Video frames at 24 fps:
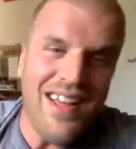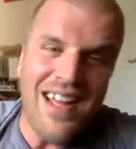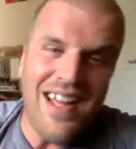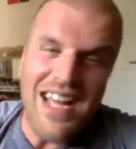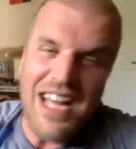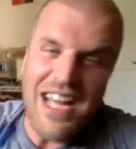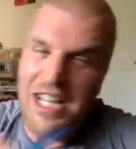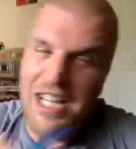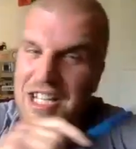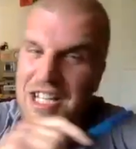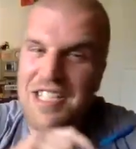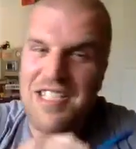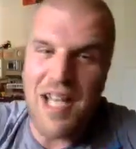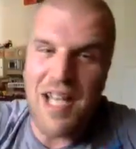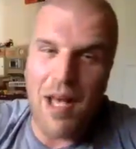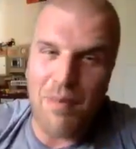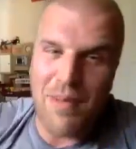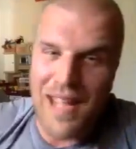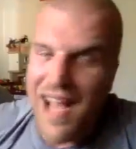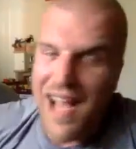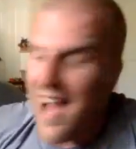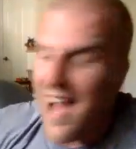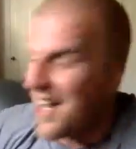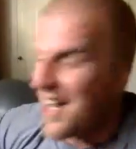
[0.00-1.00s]
At least I'll be
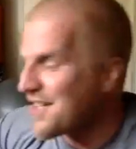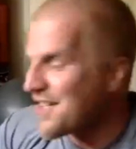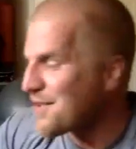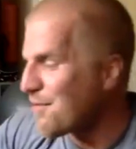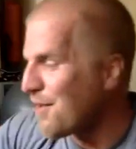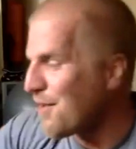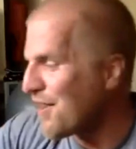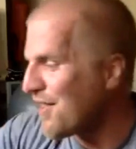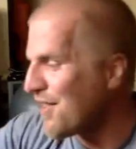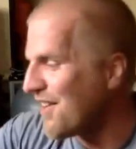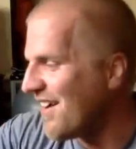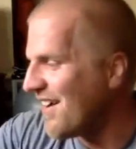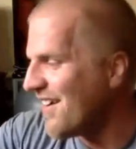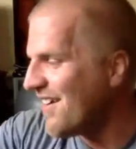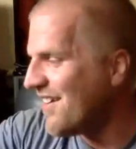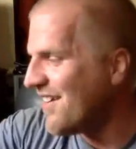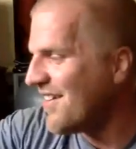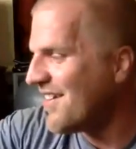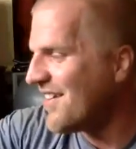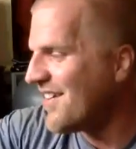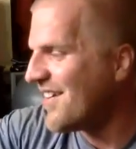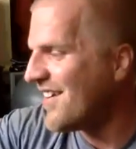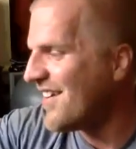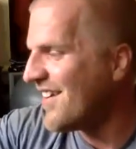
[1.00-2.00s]
honest with you.
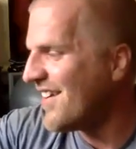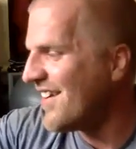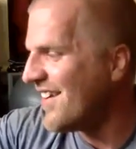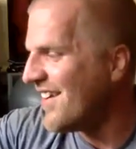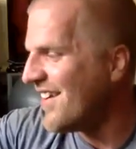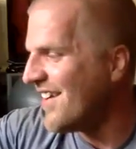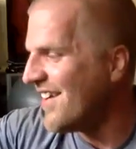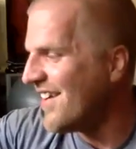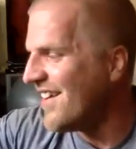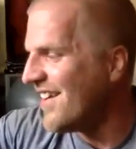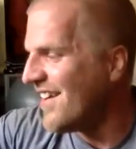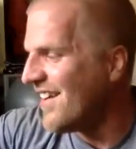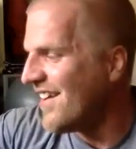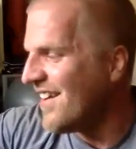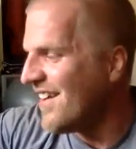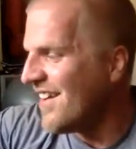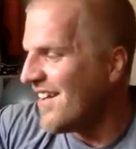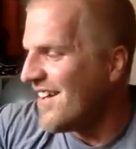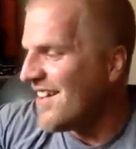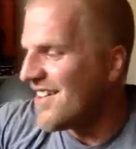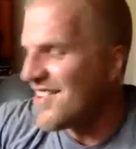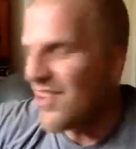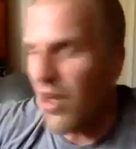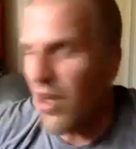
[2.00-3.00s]

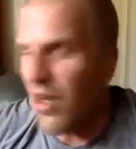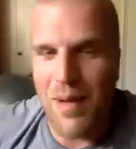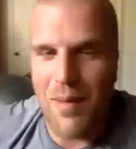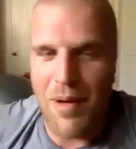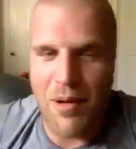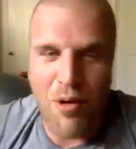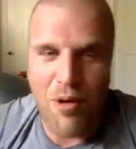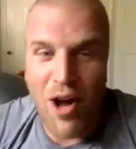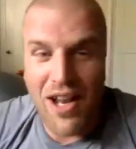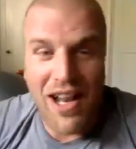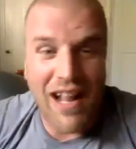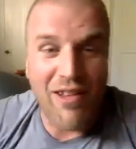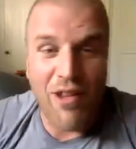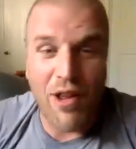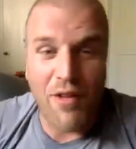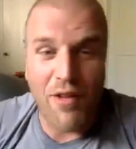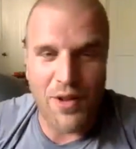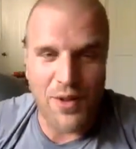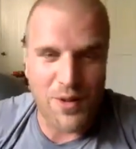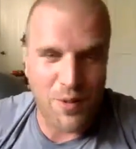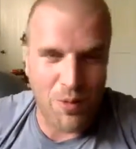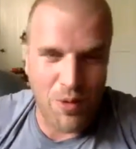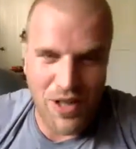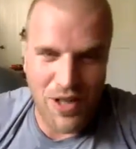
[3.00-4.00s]
Don't get me wrong, I love
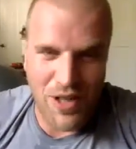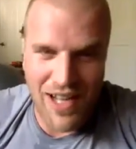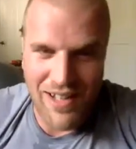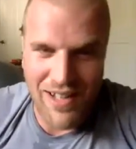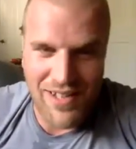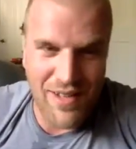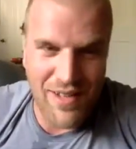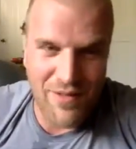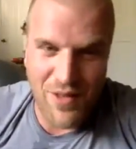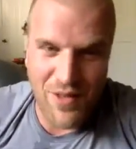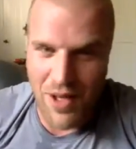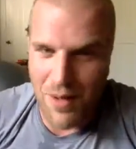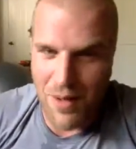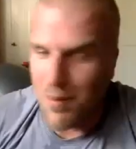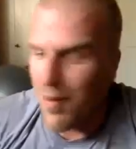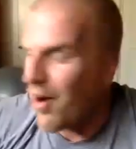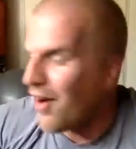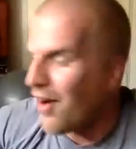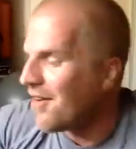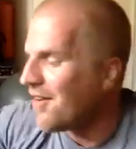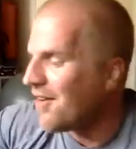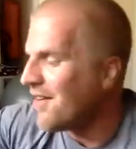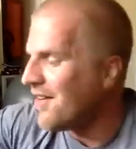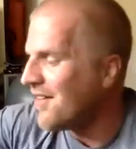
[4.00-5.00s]
those workouts. I've done them
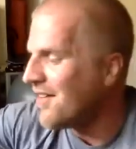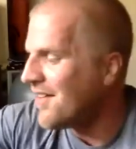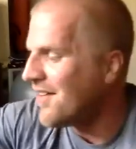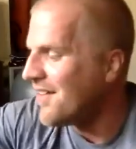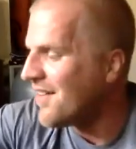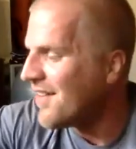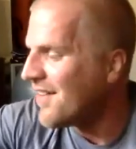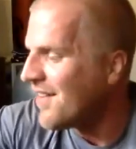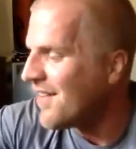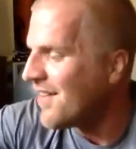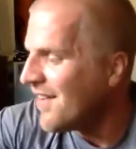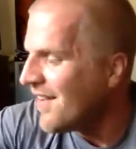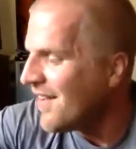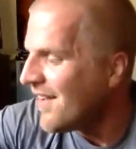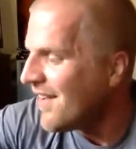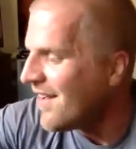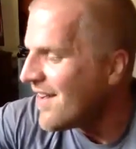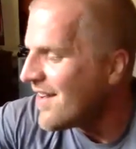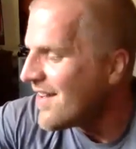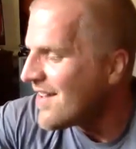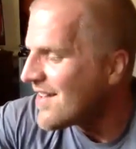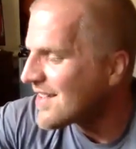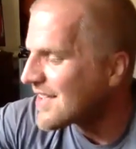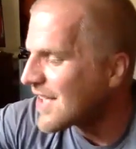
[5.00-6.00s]
all.
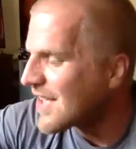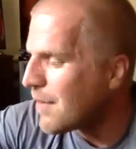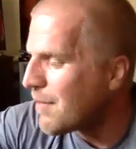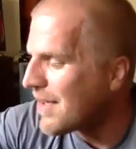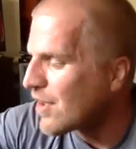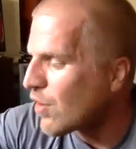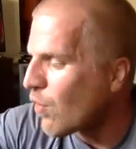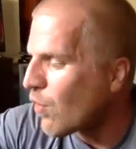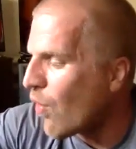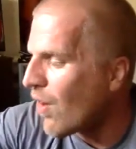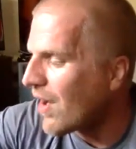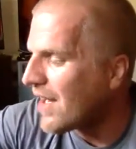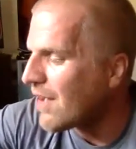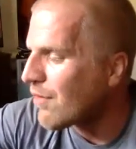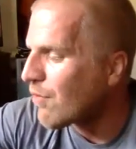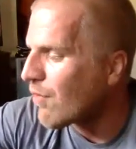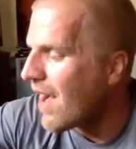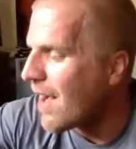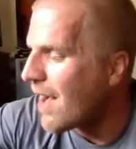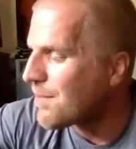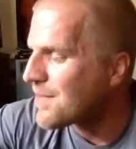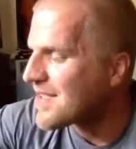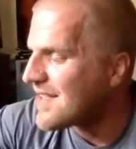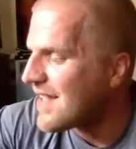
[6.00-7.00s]
It's going to be 20
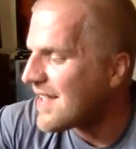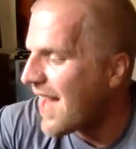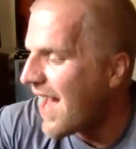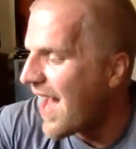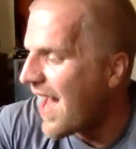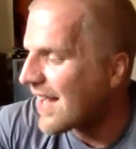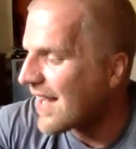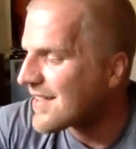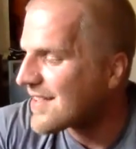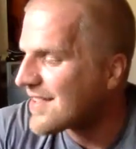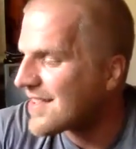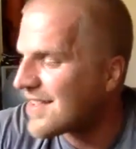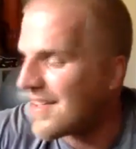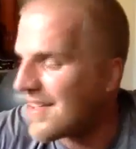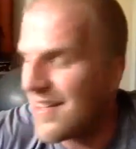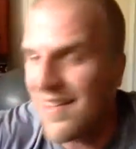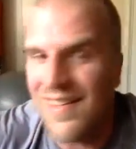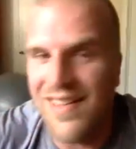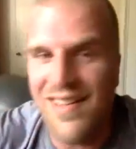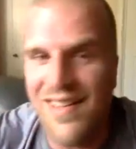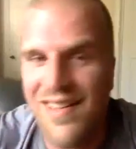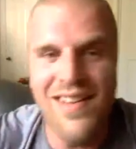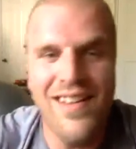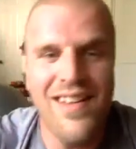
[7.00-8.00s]
reps next.
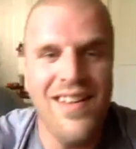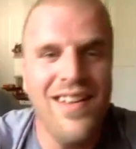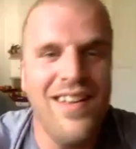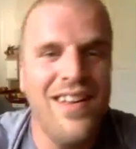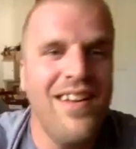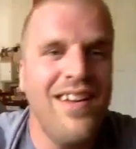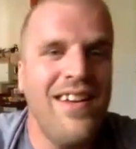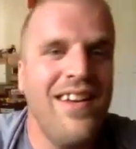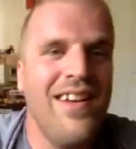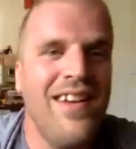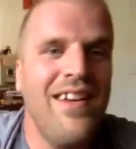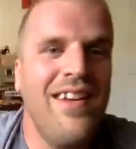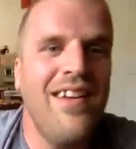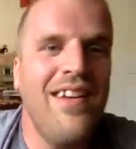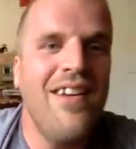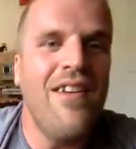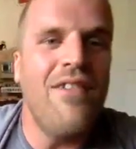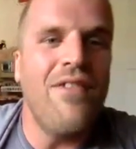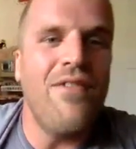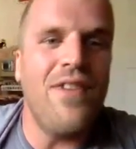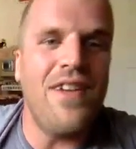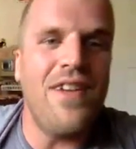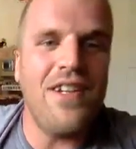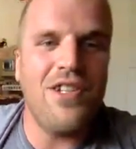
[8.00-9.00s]

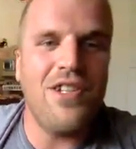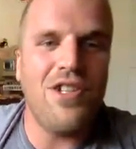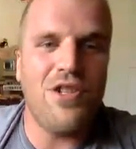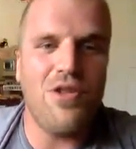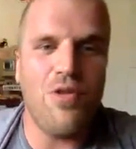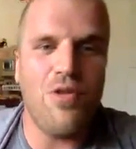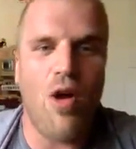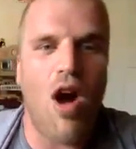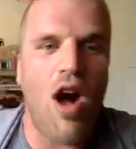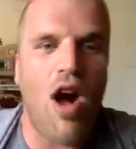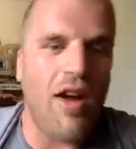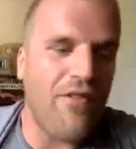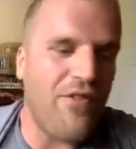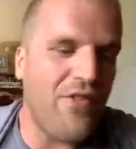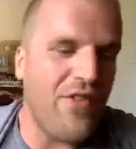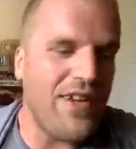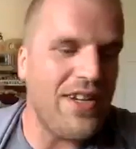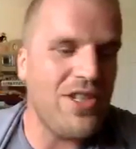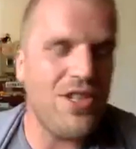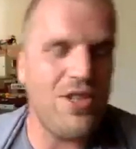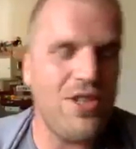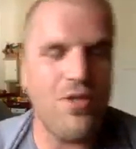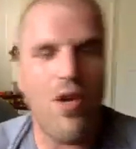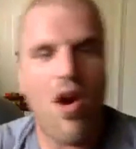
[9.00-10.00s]
Finish strong,
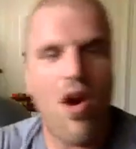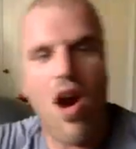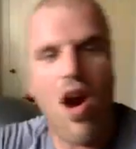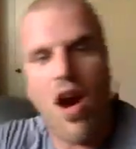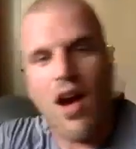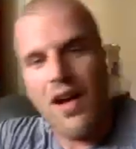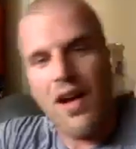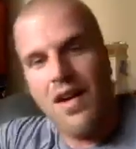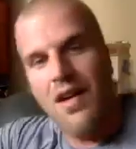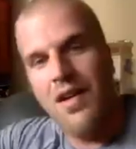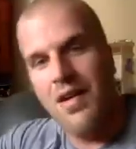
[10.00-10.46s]
finish strong.